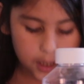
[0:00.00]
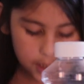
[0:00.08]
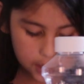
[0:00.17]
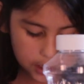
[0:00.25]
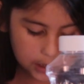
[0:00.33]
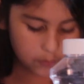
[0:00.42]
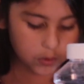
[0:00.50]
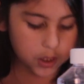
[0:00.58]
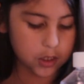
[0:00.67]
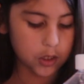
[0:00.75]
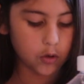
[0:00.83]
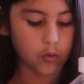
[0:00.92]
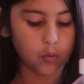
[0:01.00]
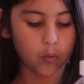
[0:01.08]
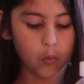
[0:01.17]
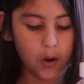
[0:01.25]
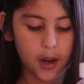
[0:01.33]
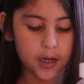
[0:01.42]
and then we do
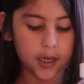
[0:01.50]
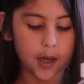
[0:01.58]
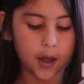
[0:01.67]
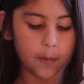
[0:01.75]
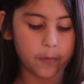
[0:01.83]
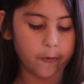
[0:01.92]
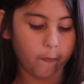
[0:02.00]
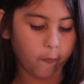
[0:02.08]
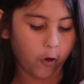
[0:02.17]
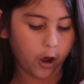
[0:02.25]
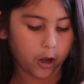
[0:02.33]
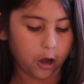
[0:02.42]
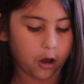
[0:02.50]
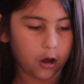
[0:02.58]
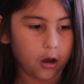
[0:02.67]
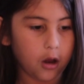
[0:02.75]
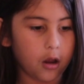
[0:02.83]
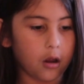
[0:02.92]
1 cup of water,
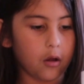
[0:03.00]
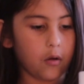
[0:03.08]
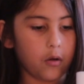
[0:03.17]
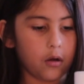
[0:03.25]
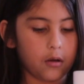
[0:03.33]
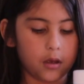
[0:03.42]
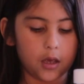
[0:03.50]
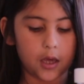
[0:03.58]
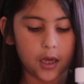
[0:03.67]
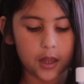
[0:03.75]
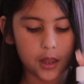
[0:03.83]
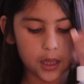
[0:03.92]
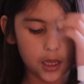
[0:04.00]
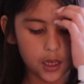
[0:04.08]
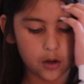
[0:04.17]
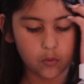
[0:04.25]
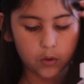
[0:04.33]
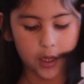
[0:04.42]
and
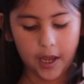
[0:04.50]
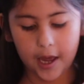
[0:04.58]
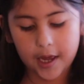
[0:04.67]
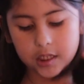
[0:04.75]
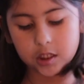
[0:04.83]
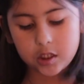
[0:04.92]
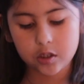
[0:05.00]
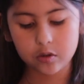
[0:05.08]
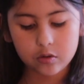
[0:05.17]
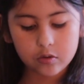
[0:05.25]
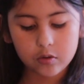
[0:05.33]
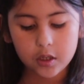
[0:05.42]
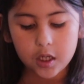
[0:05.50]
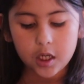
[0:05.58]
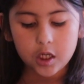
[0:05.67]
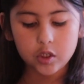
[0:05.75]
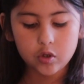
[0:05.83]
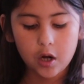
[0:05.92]
then we add 2
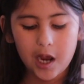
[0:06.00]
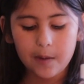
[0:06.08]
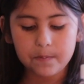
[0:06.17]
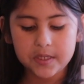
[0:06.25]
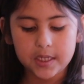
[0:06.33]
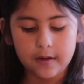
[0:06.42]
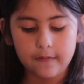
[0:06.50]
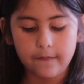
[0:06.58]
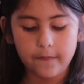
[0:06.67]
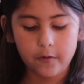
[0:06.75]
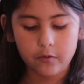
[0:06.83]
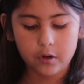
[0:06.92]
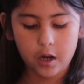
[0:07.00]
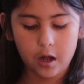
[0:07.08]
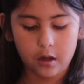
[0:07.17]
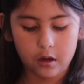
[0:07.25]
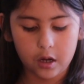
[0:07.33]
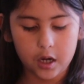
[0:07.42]
drops of food
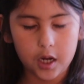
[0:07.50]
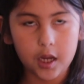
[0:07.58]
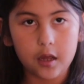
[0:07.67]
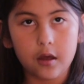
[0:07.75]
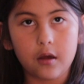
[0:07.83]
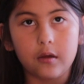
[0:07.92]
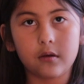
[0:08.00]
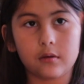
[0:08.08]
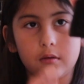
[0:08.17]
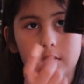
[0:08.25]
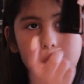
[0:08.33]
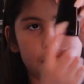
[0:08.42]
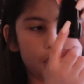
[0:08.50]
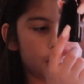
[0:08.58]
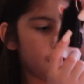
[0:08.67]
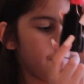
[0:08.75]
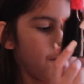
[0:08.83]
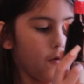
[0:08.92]
coloring. This
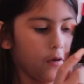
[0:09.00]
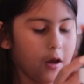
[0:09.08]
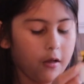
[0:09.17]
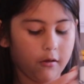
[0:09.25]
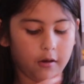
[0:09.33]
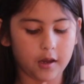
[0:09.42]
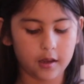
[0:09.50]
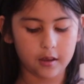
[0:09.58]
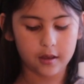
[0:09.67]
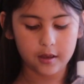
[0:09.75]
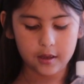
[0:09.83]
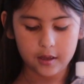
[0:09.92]
is the food coloring.